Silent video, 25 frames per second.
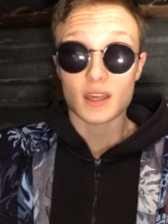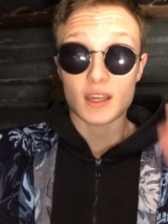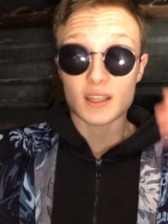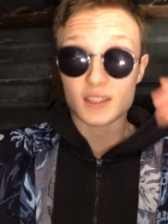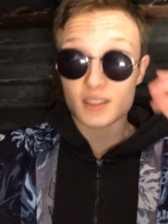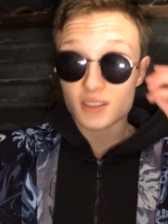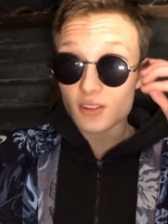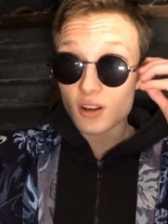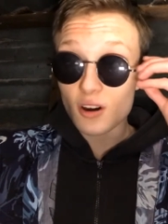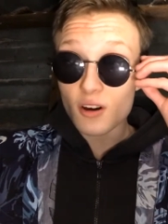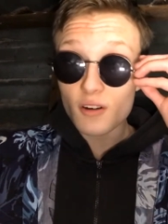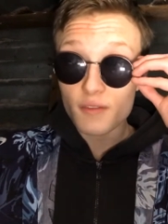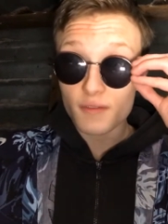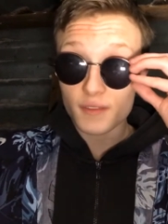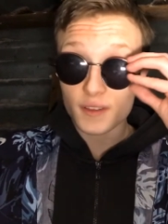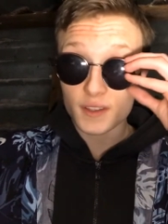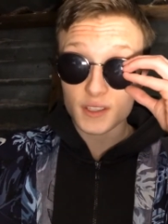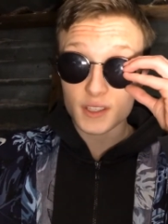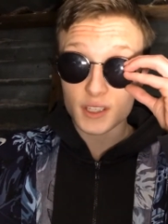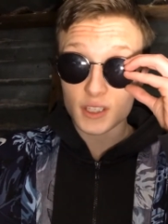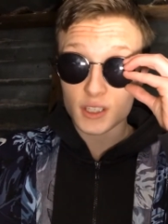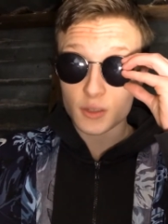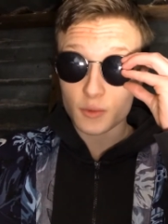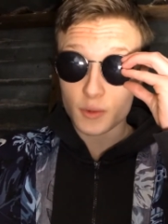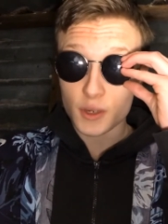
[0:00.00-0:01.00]
it's tough, the
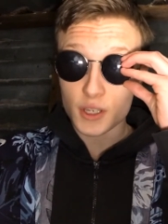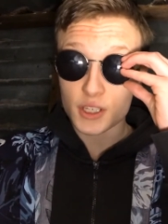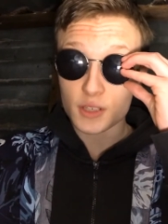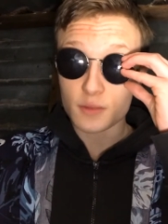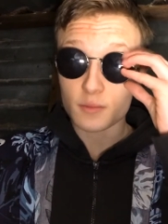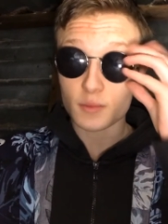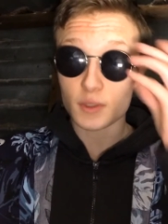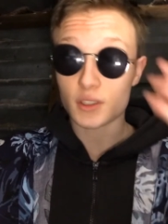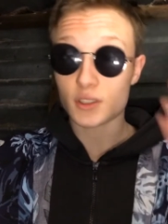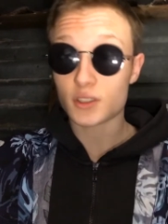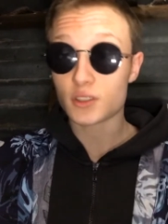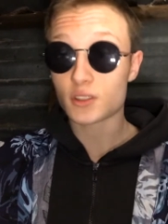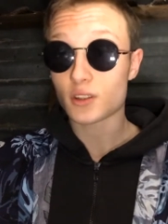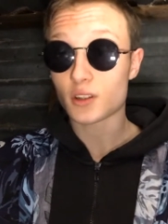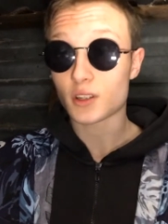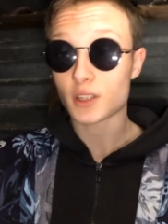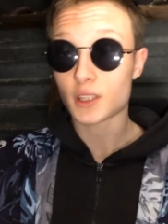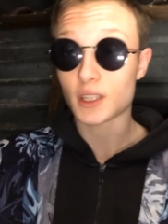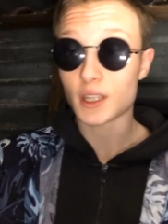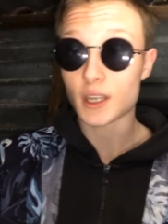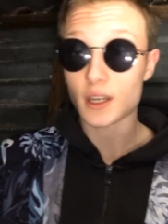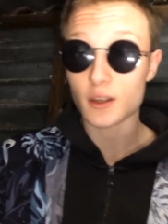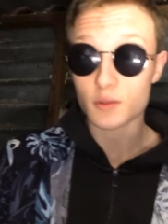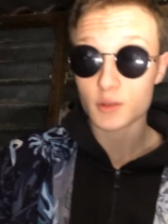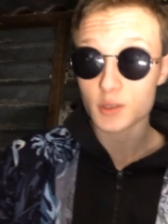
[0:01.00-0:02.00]
situation being stuck
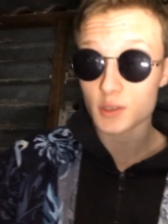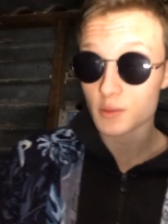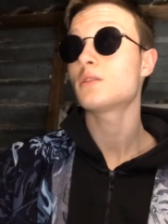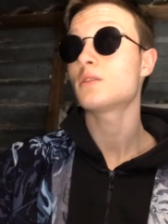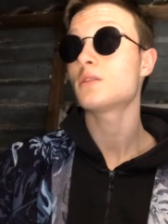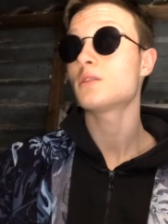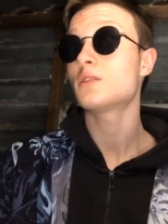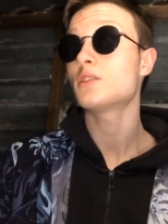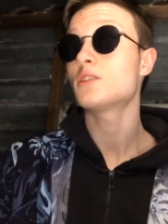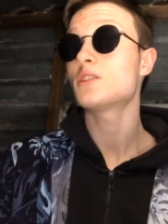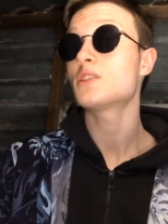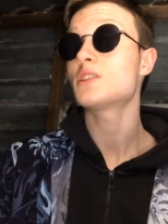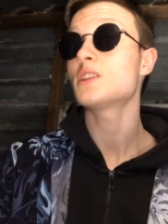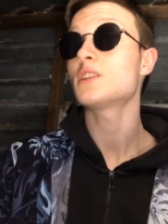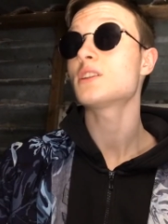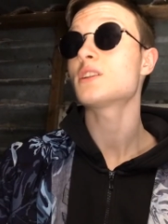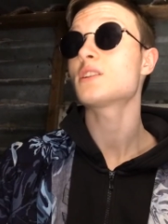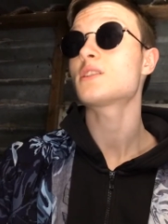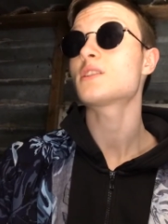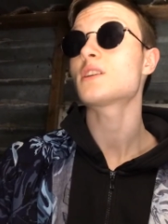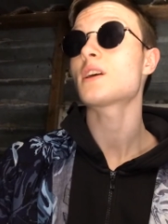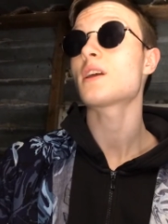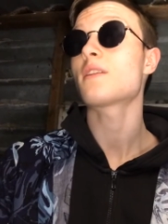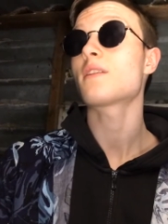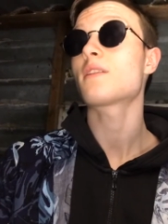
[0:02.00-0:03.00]
in the house. You just need to
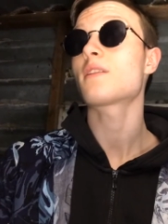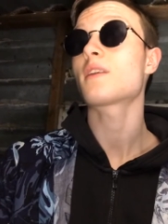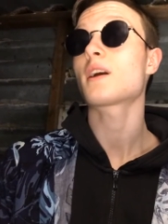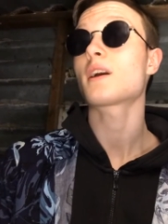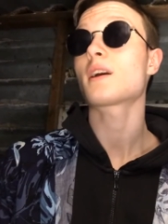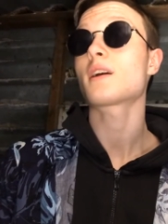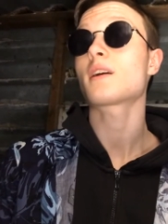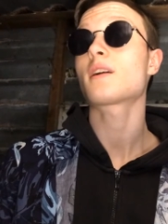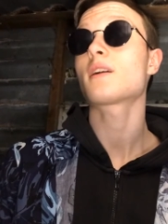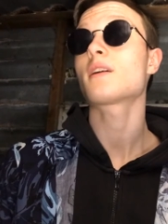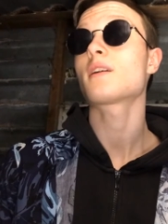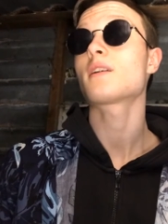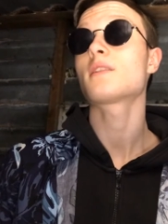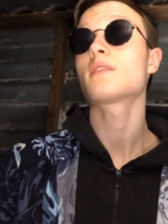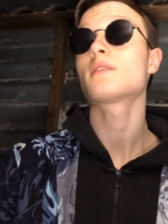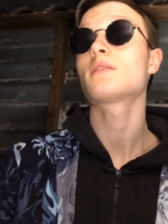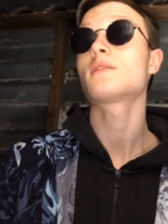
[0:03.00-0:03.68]
sit and think,